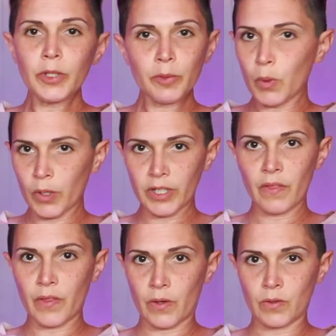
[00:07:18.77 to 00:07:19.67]
important
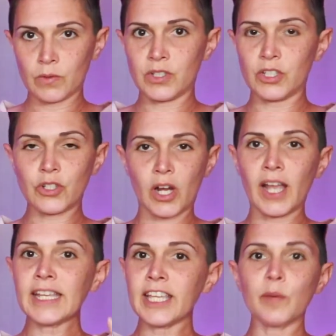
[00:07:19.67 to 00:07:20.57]
though to try
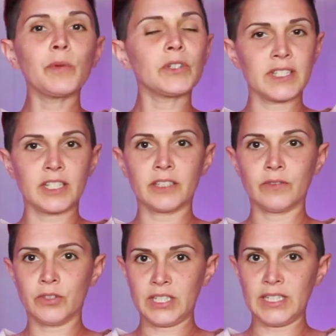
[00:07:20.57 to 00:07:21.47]
and keep your daily
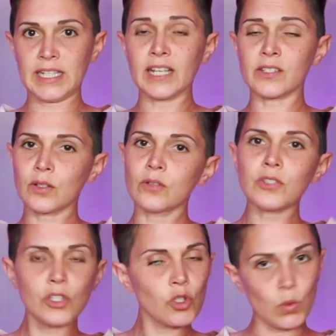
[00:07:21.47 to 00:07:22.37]
routine as close
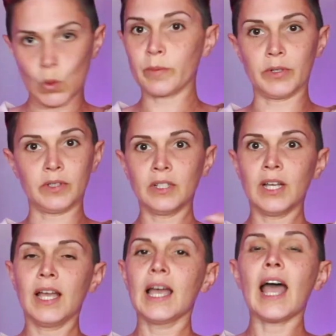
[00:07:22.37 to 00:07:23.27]
to normal
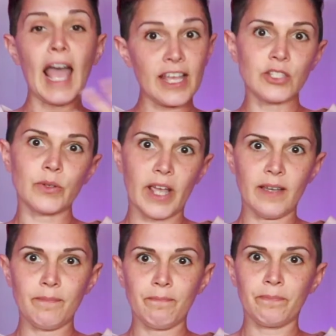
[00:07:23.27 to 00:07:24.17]
as you
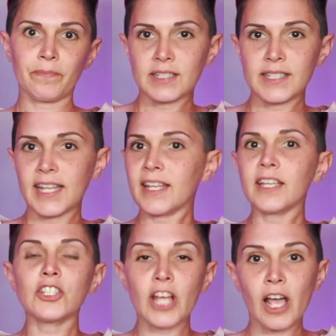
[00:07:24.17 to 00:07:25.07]
can. Taking a
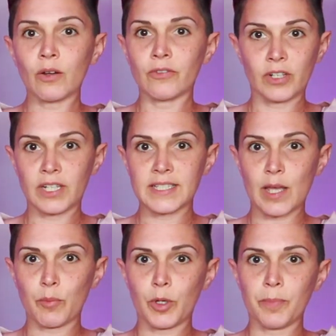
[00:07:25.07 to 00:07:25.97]
shower, for
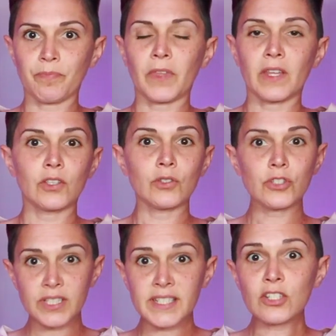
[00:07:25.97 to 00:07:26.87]
example, you
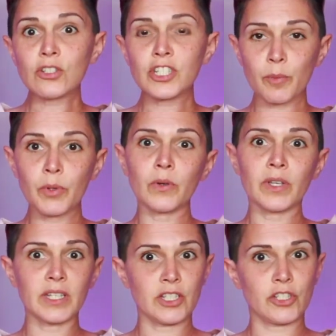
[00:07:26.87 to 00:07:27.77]
should still shampoo and
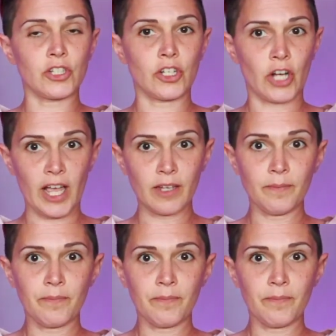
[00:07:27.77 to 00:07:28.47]
condition your head.